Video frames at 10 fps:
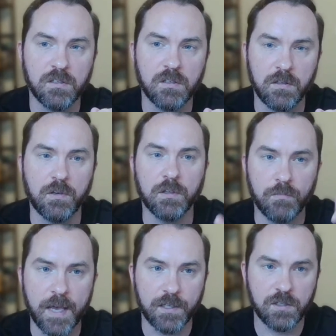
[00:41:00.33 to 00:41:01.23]
you can
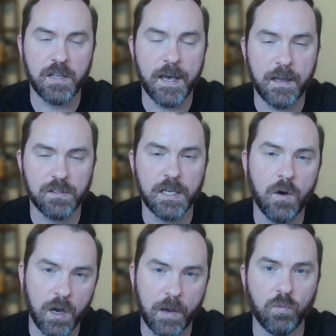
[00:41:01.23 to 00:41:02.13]
match that and say, oh,
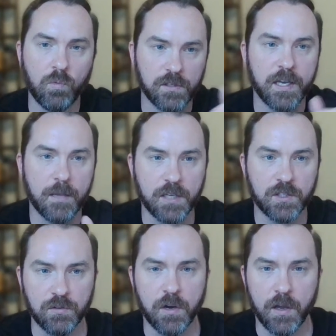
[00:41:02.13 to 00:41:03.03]
it looks like I'm actually
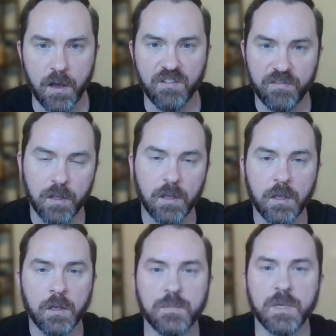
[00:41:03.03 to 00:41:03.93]
drawing off
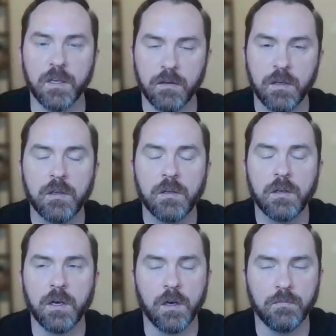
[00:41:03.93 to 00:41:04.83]
10 gallons a minute.